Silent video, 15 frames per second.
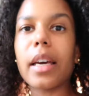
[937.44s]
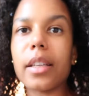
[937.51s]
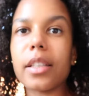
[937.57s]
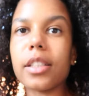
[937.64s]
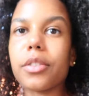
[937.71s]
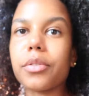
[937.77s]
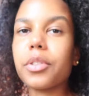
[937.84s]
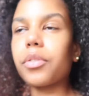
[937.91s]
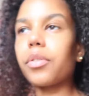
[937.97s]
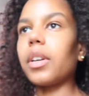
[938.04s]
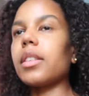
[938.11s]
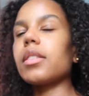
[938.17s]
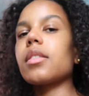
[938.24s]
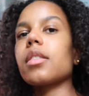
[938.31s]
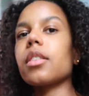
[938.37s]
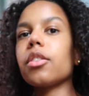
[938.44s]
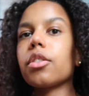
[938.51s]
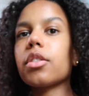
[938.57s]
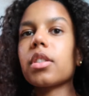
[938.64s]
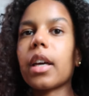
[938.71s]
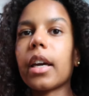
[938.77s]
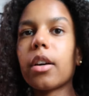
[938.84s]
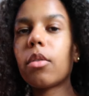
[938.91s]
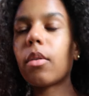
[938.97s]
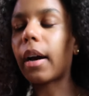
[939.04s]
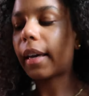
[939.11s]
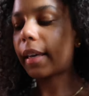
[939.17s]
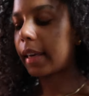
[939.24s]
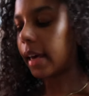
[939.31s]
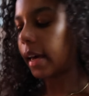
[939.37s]
and the different phases in your cycle,
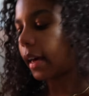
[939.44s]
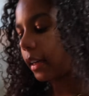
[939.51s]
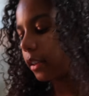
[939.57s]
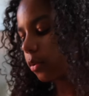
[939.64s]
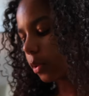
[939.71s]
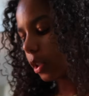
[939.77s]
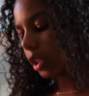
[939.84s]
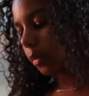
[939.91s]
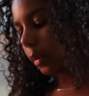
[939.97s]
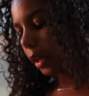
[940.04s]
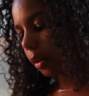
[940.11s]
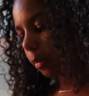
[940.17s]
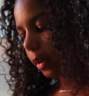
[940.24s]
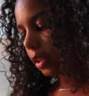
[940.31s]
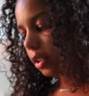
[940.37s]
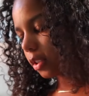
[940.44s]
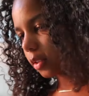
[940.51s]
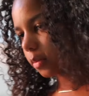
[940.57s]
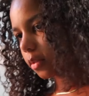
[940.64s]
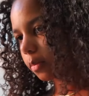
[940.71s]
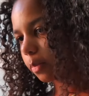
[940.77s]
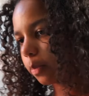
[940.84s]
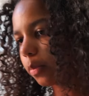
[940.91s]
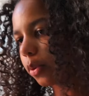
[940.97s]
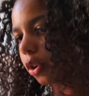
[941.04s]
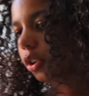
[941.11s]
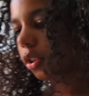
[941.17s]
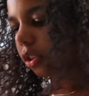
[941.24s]
I can really recommend a book